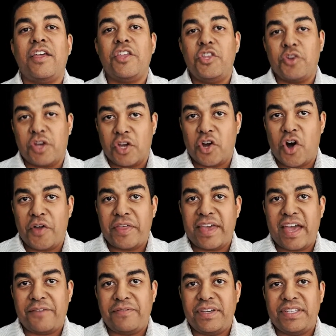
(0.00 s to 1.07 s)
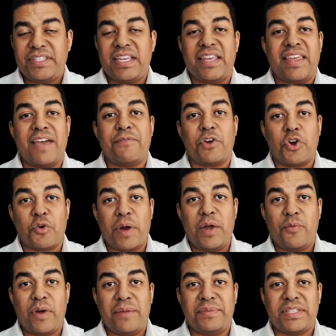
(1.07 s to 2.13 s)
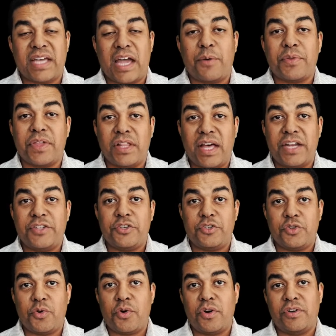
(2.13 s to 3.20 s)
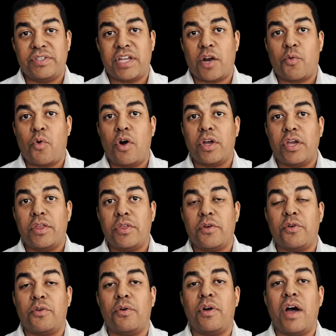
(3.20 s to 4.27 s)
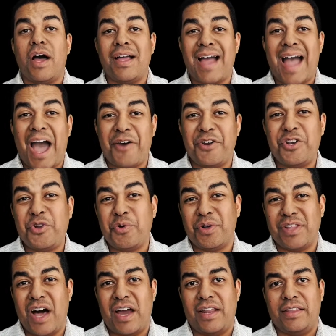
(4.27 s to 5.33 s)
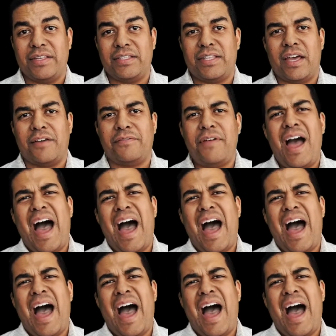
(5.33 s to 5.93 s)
You can call the FEC. They have a great website with a lot of tutorials that'll walk you through how to do a lot of this stuff.